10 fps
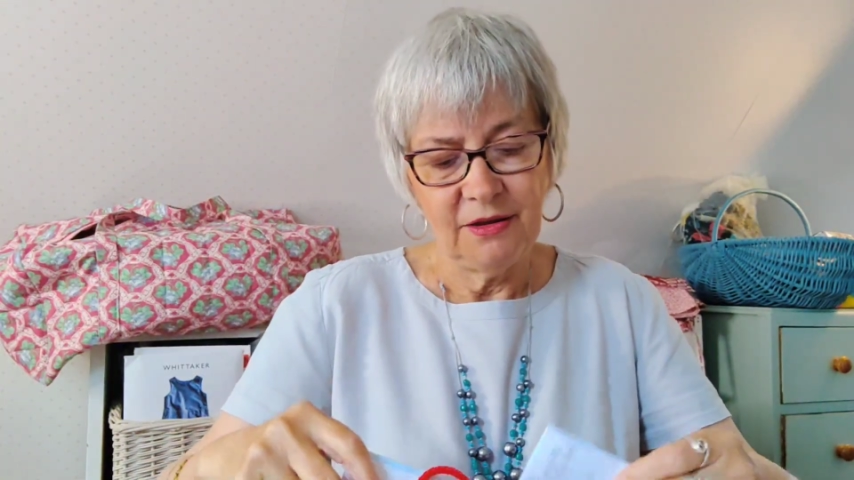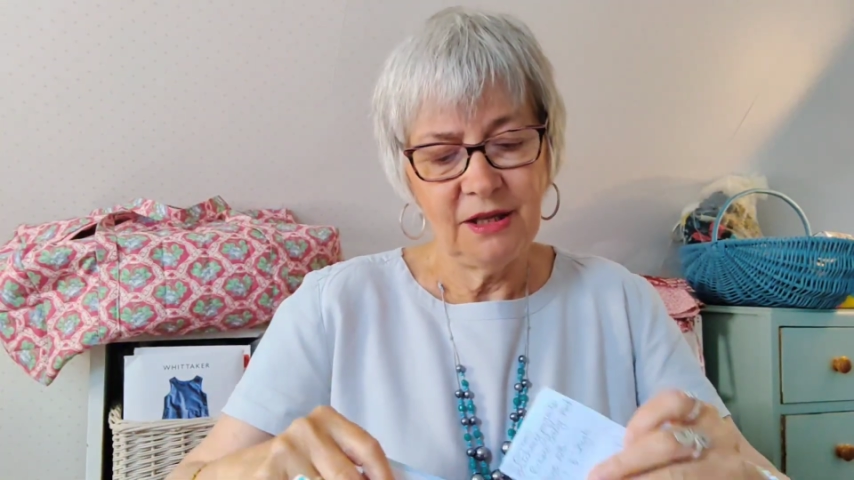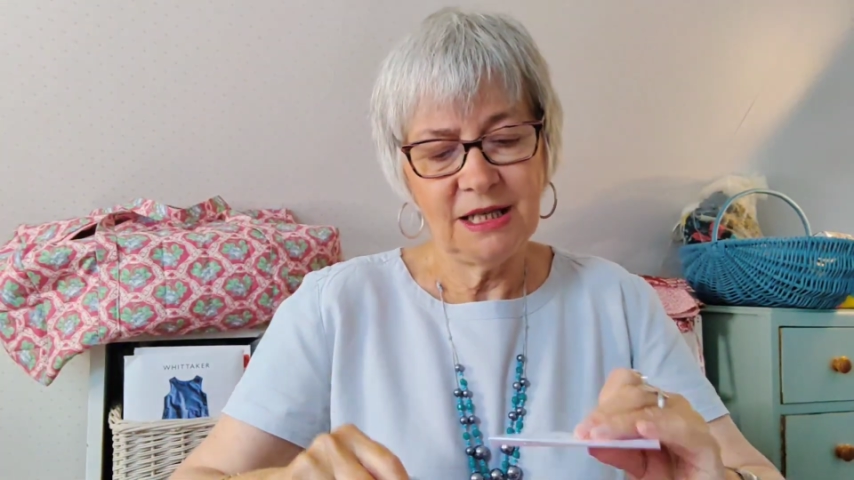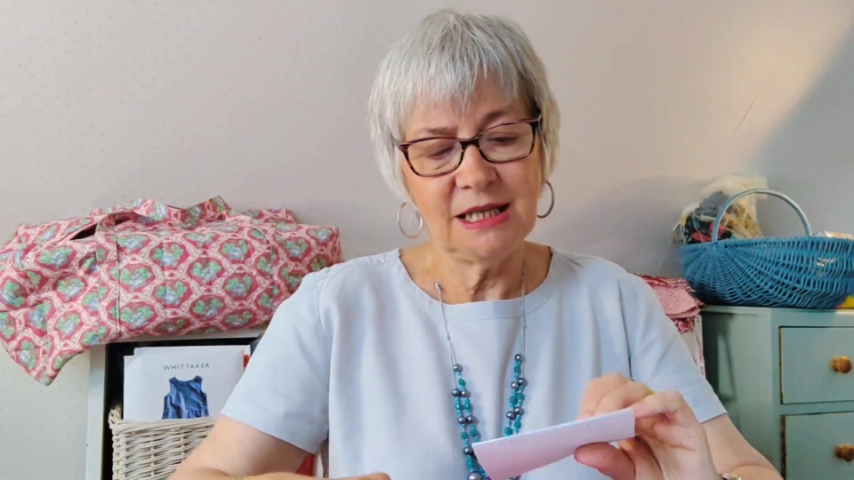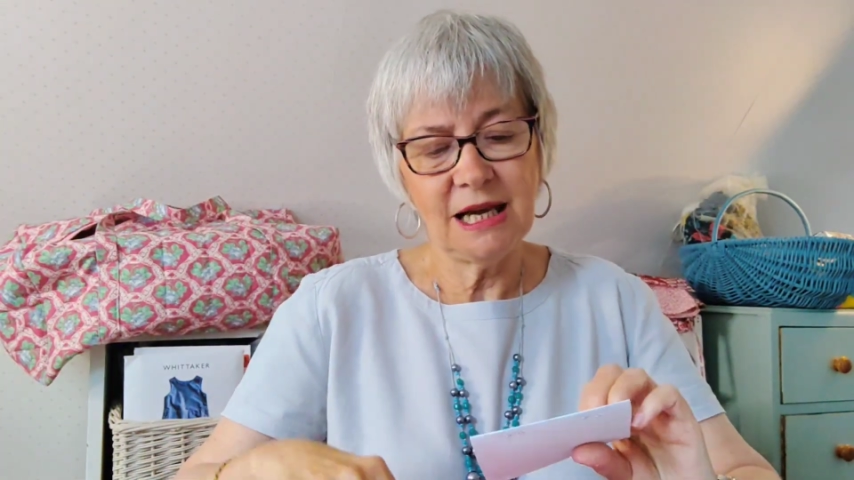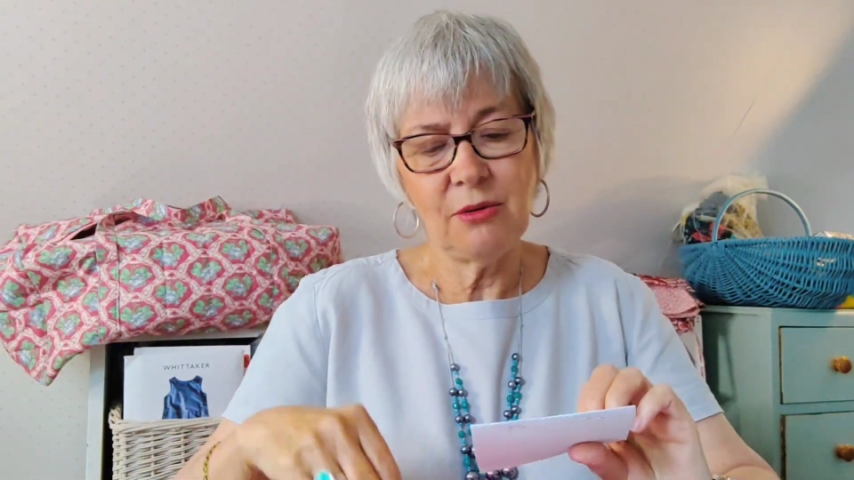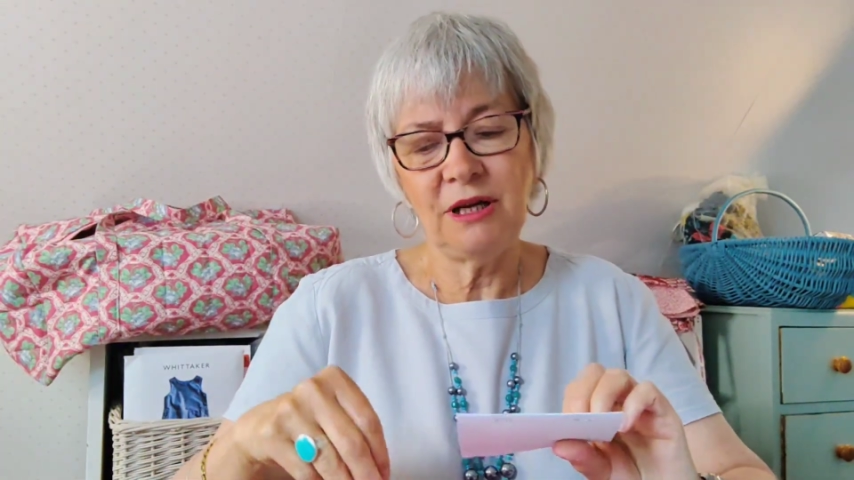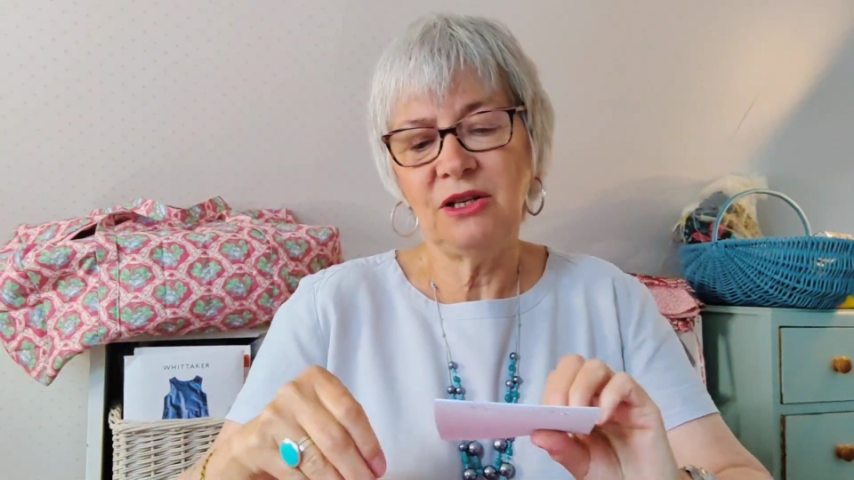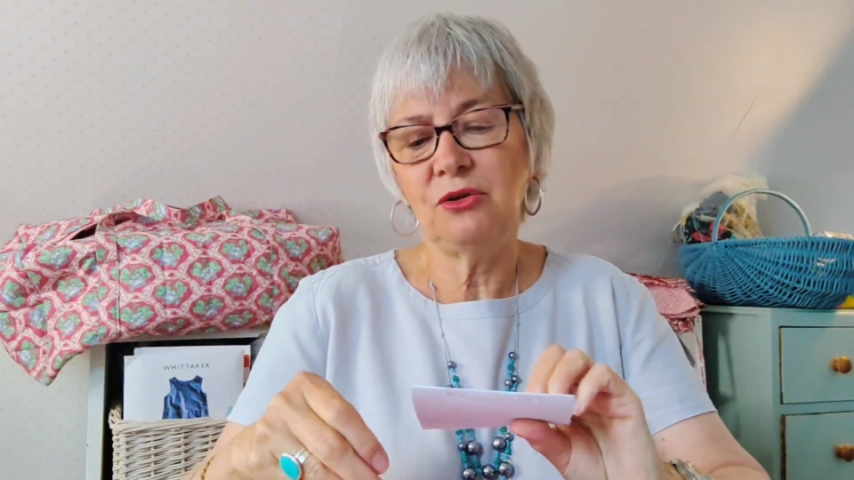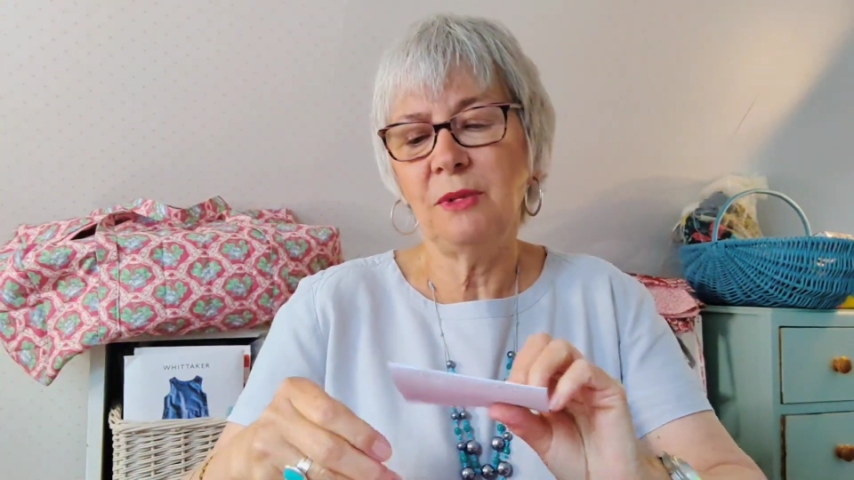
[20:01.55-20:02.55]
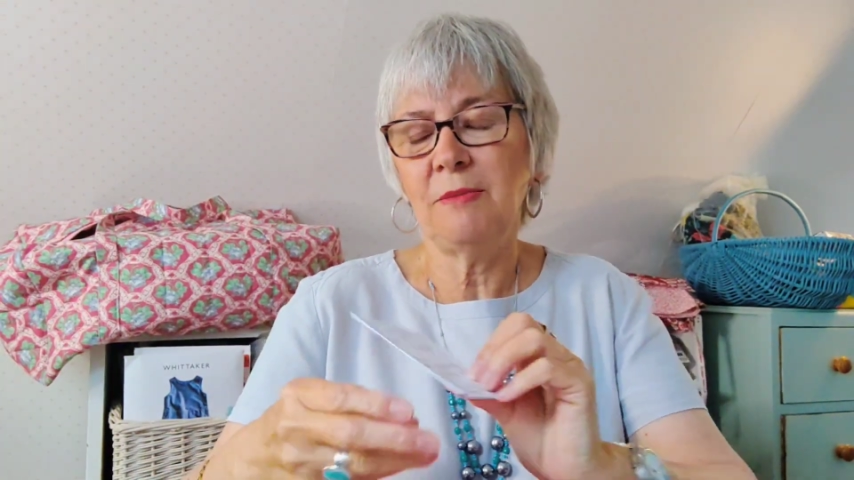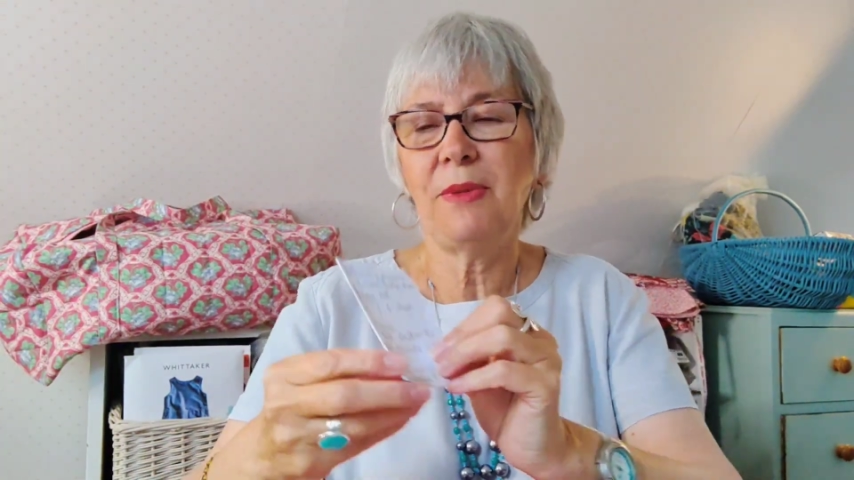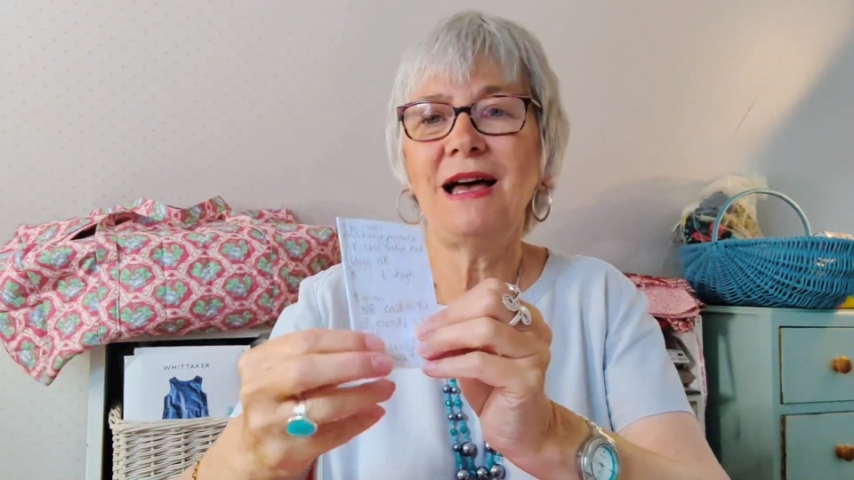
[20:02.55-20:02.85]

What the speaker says: This is how I do my